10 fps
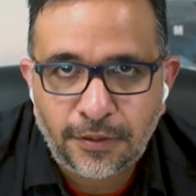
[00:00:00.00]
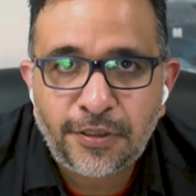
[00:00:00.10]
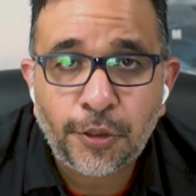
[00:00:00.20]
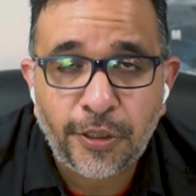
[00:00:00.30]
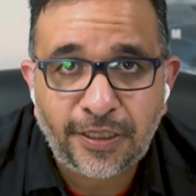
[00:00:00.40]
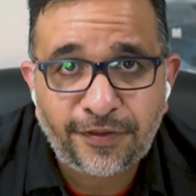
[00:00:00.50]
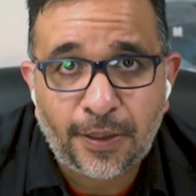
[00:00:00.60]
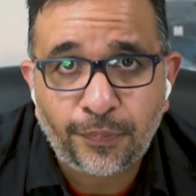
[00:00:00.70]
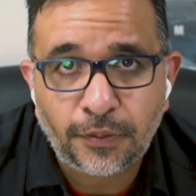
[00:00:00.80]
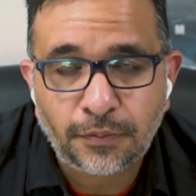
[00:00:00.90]
It's a good
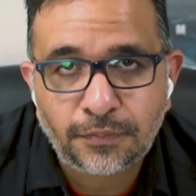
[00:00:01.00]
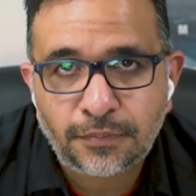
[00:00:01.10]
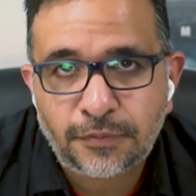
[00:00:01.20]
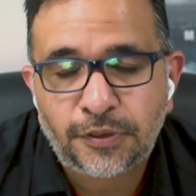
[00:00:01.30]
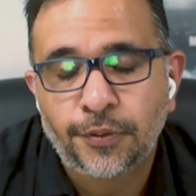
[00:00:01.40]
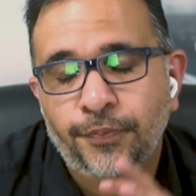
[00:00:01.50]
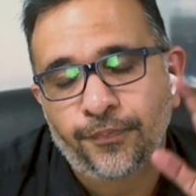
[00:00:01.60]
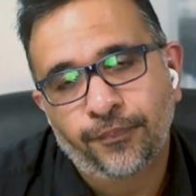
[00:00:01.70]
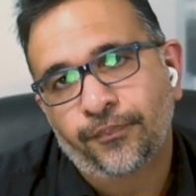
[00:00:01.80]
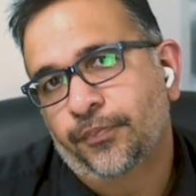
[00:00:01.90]
example. So
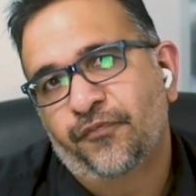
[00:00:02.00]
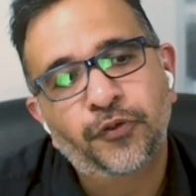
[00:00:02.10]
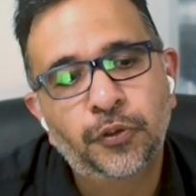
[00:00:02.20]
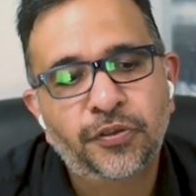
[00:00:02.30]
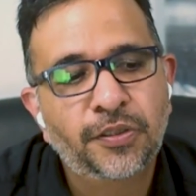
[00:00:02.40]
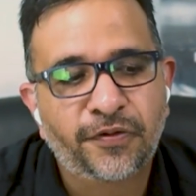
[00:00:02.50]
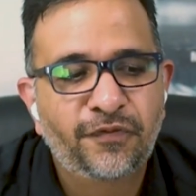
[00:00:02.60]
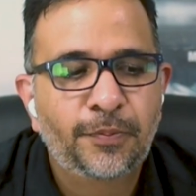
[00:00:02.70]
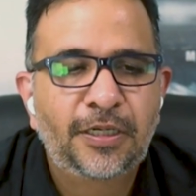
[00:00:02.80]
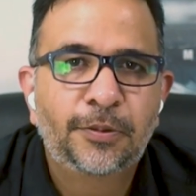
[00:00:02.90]
for those not
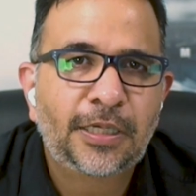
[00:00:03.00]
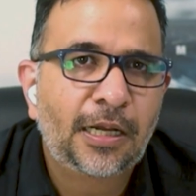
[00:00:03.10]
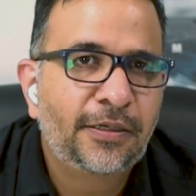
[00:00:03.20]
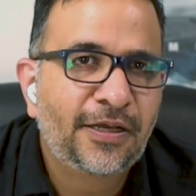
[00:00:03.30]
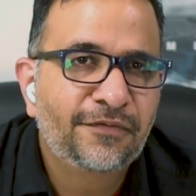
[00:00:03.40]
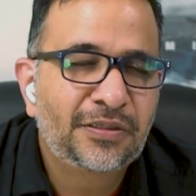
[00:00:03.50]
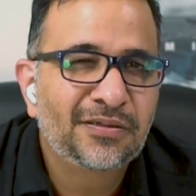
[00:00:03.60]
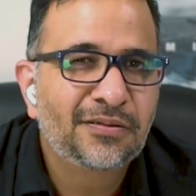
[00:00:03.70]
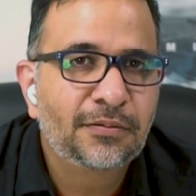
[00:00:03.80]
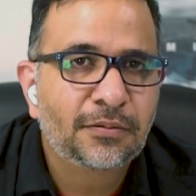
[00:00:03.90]
familiar with Harley
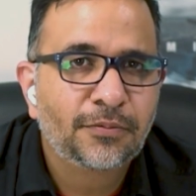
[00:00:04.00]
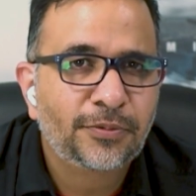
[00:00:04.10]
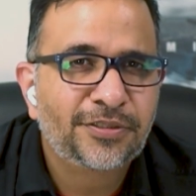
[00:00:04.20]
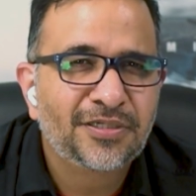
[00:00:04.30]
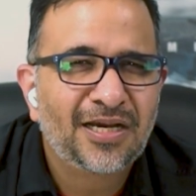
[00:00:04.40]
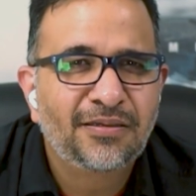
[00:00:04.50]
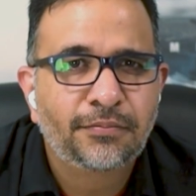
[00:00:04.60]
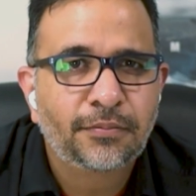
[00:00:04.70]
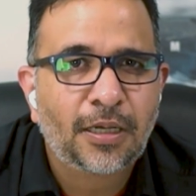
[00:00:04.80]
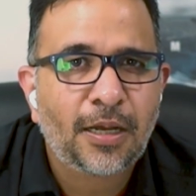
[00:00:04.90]
Davidson, which
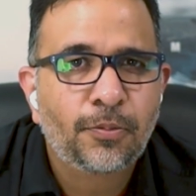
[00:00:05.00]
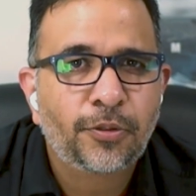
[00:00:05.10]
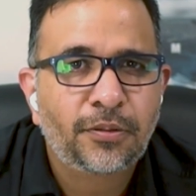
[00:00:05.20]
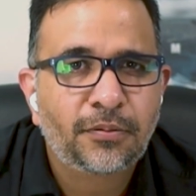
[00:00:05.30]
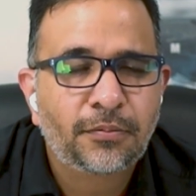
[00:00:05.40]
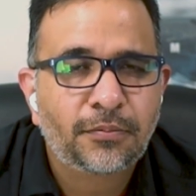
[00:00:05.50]
I would